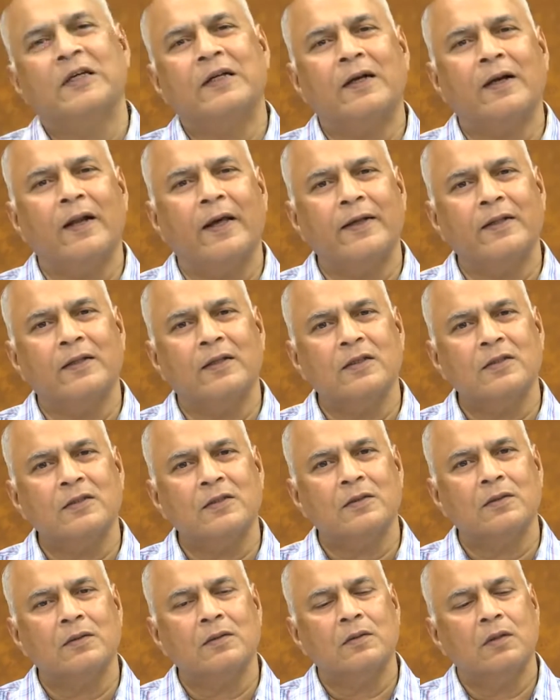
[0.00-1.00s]
like this,
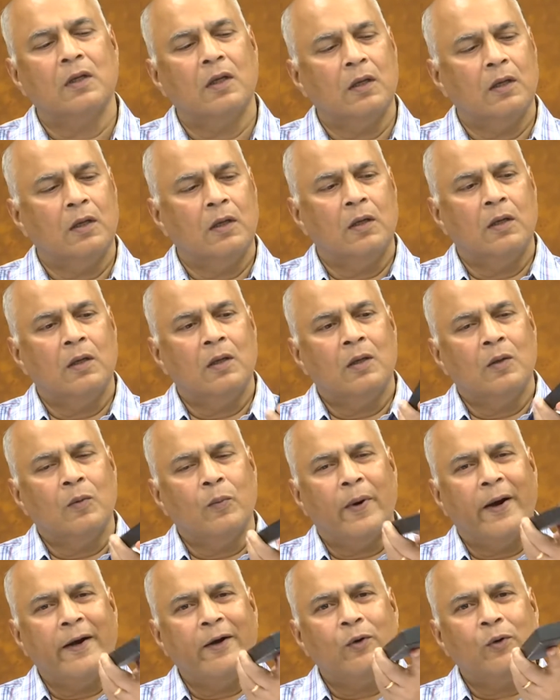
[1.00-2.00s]

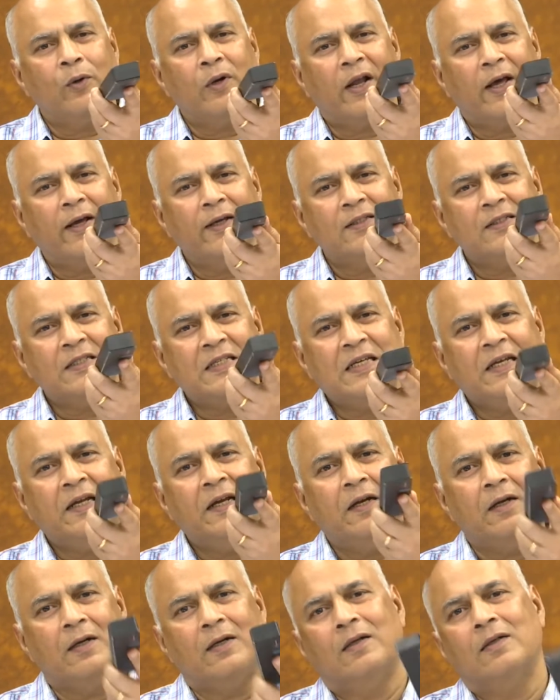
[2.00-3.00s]
why don't I see it
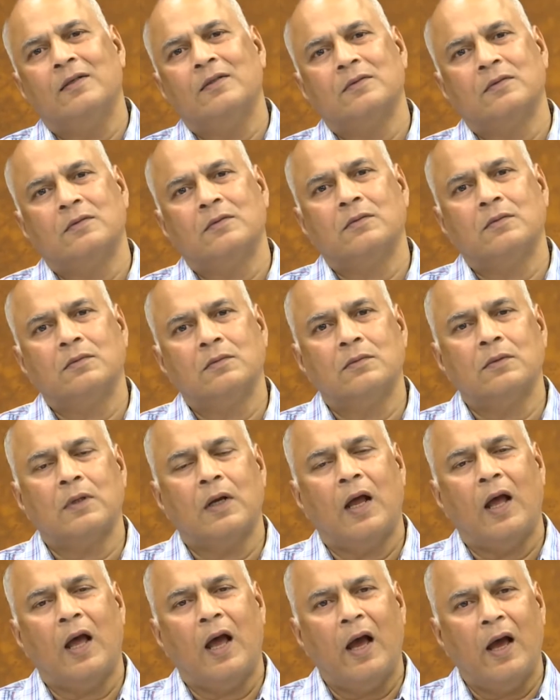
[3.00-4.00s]

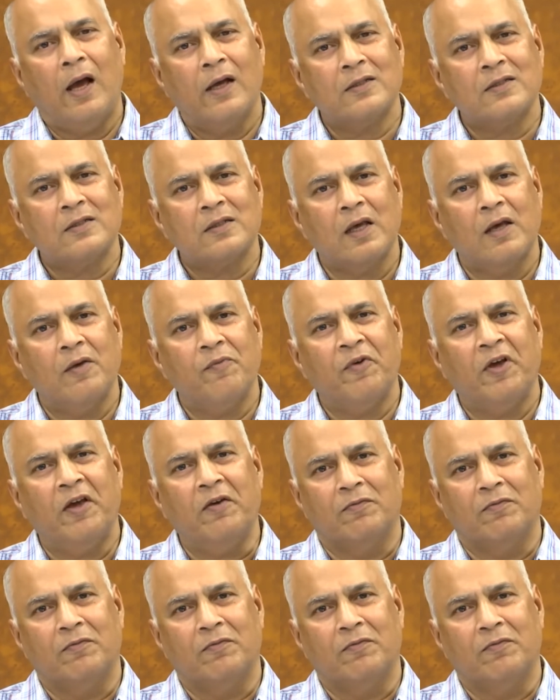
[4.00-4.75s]
as a wave?